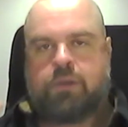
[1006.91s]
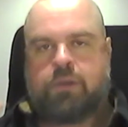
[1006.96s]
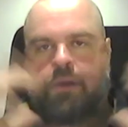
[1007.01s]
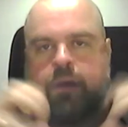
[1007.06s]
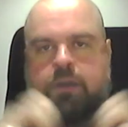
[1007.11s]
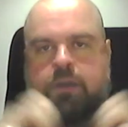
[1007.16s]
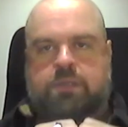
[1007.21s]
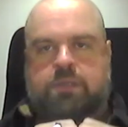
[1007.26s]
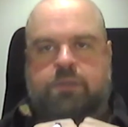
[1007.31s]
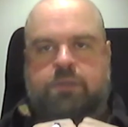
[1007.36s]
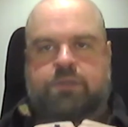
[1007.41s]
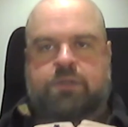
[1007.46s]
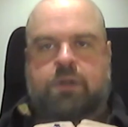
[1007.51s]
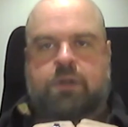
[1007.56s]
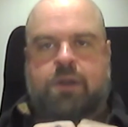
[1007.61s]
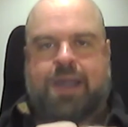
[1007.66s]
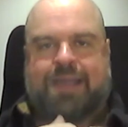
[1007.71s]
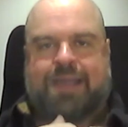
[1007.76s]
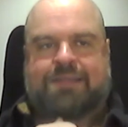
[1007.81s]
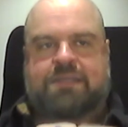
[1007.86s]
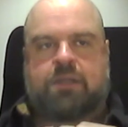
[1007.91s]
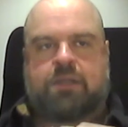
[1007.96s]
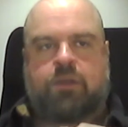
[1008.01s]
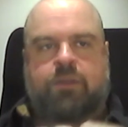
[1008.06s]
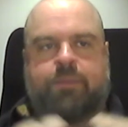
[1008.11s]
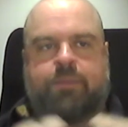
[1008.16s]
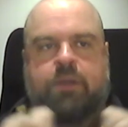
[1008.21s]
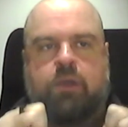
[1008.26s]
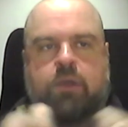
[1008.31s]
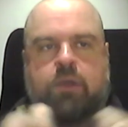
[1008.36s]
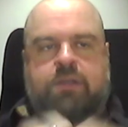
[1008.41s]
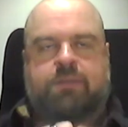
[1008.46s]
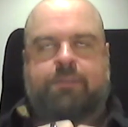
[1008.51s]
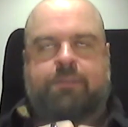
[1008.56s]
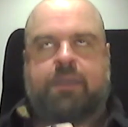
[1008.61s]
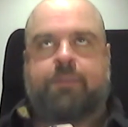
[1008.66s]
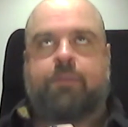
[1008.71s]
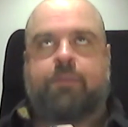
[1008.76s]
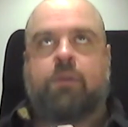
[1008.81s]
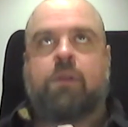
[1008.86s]
as long as you're not acting on them and hurting
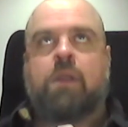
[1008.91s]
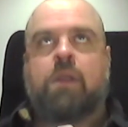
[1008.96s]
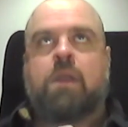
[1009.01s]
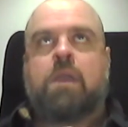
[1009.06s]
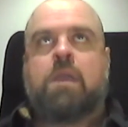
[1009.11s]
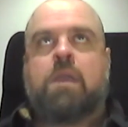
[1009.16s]
people.